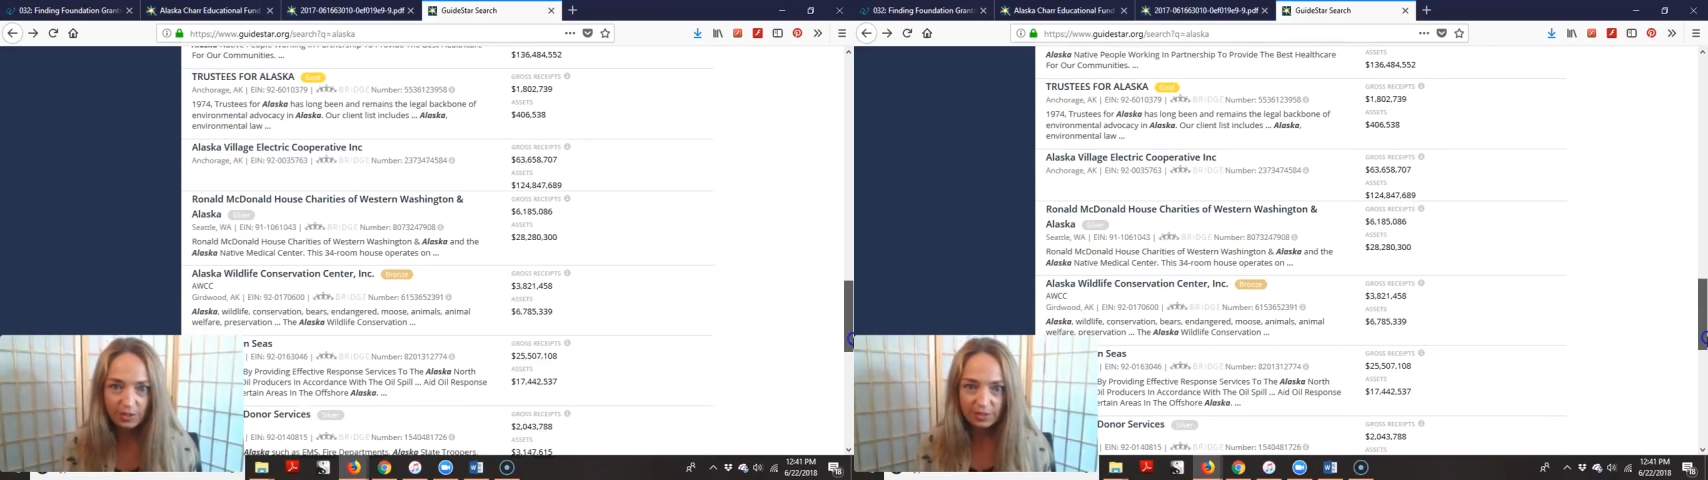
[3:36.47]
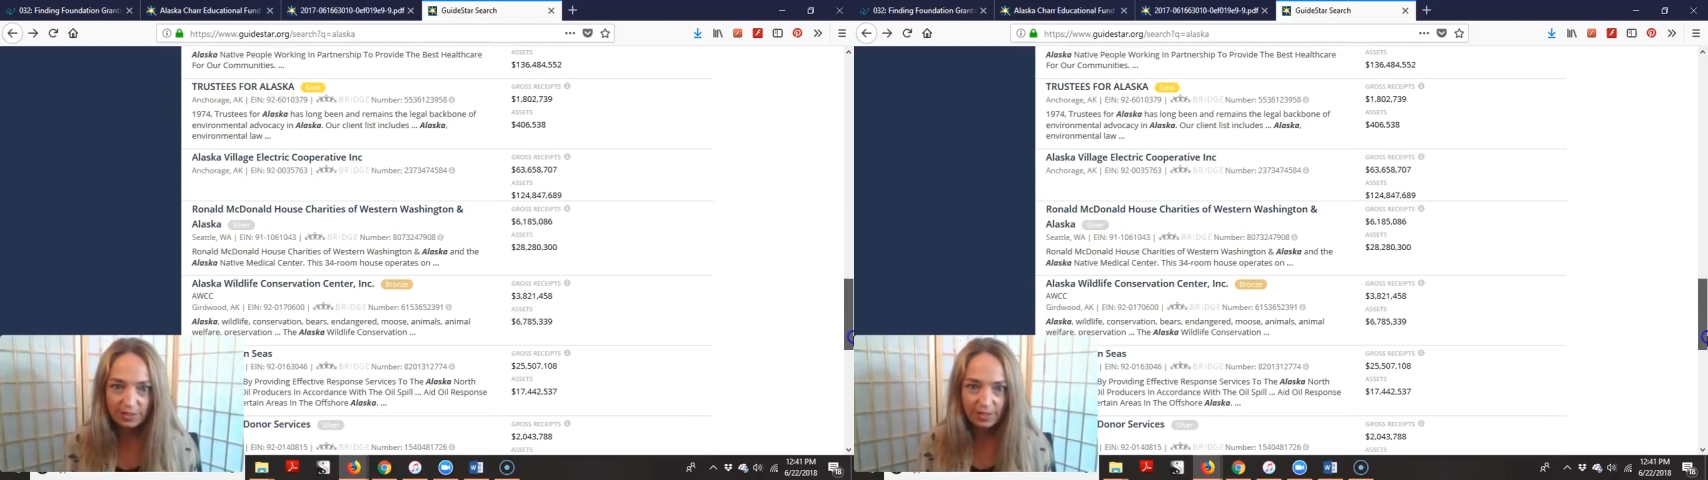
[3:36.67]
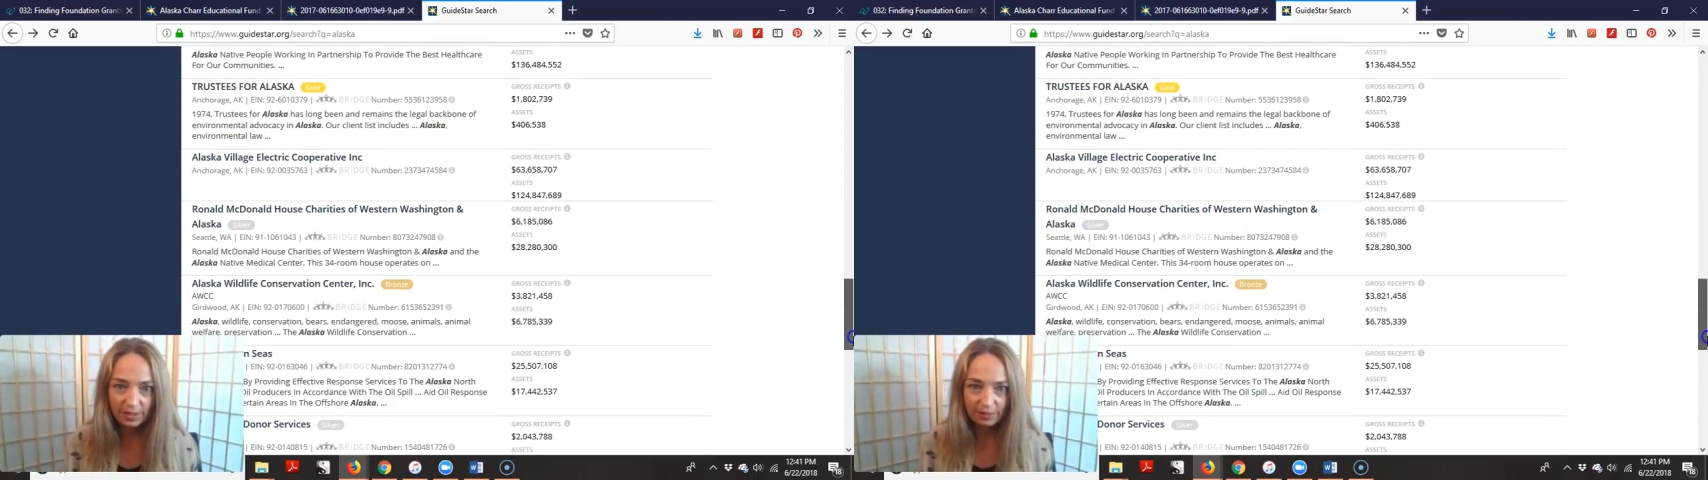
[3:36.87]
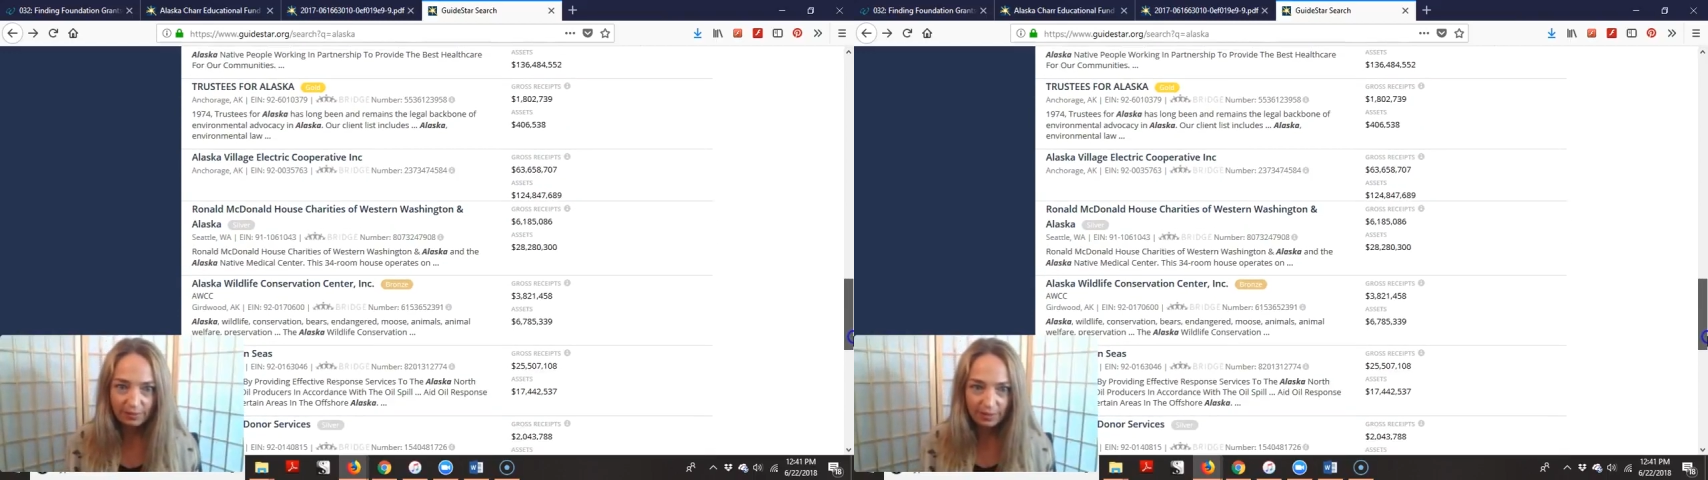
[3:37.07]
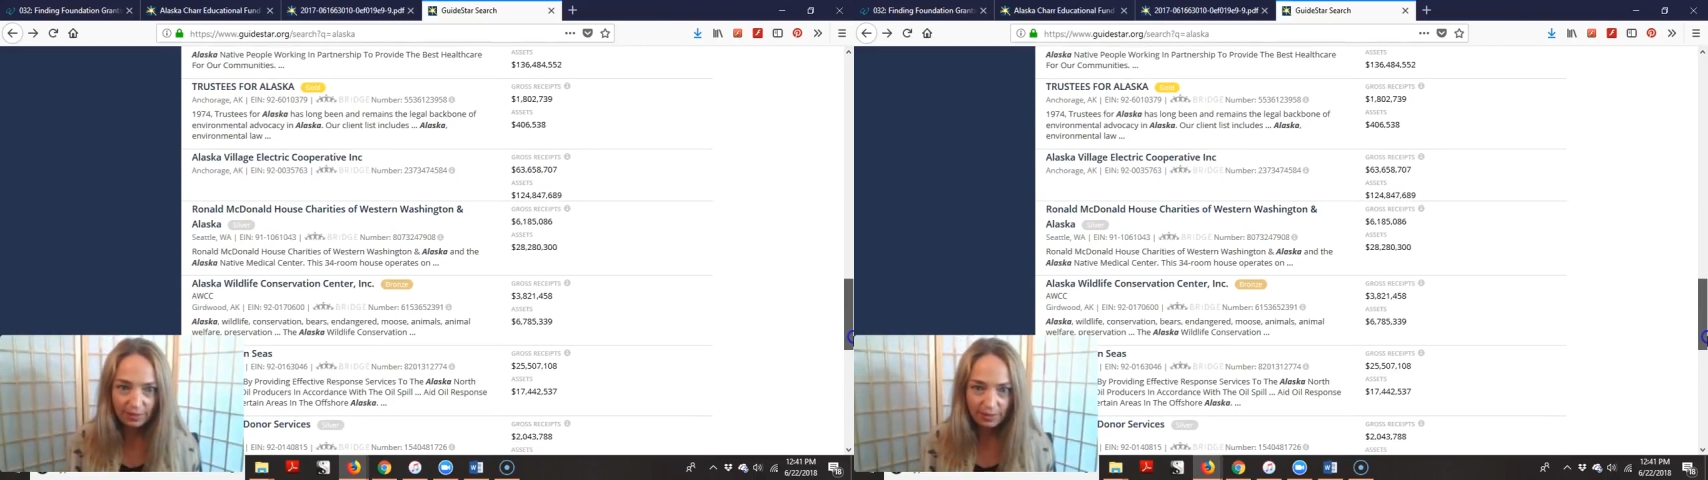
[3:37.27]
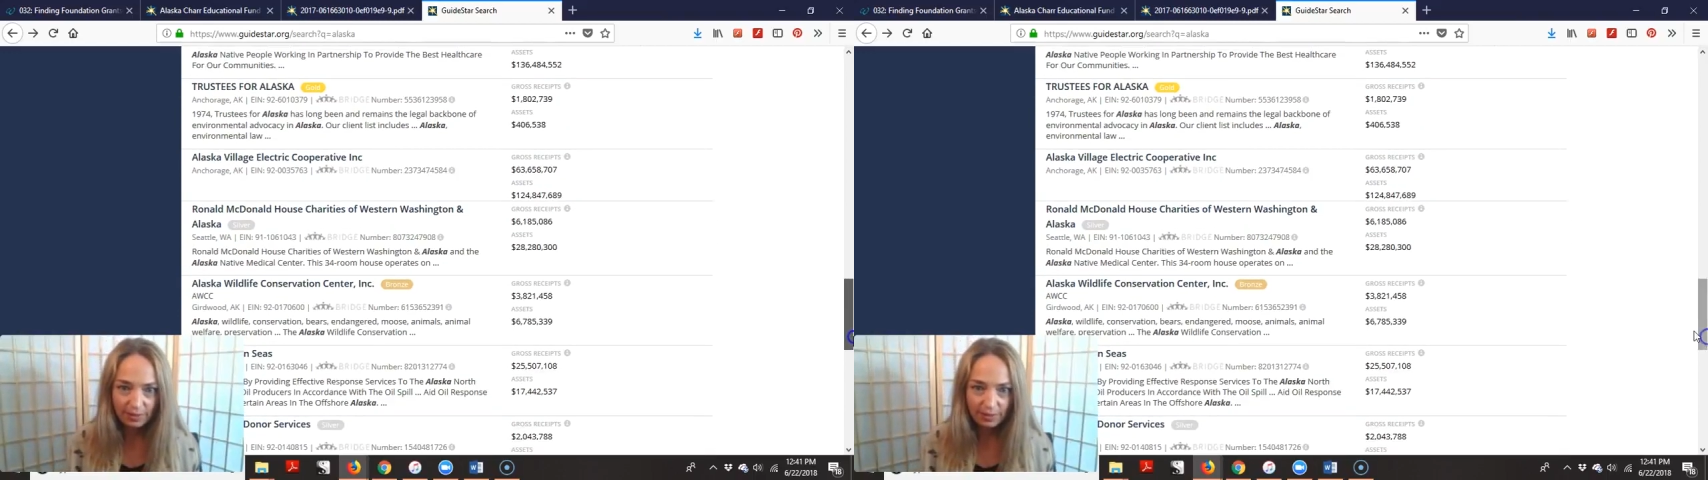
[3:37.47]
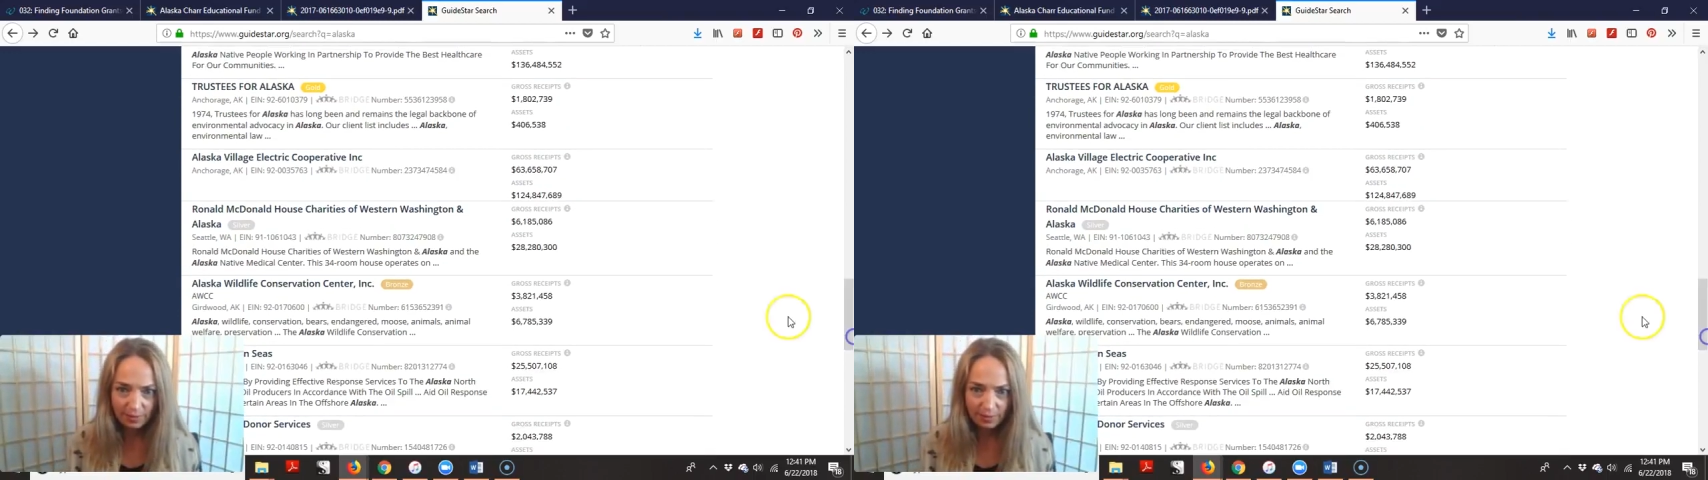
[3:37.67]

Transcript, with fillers: exactly